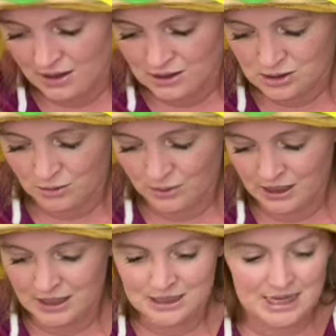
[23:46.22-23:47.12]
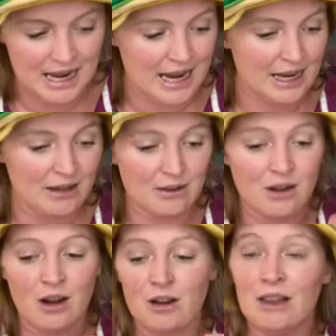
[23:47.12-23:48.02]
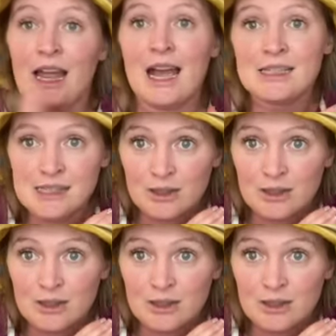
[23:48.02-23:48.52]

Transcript: So we're gonna take our last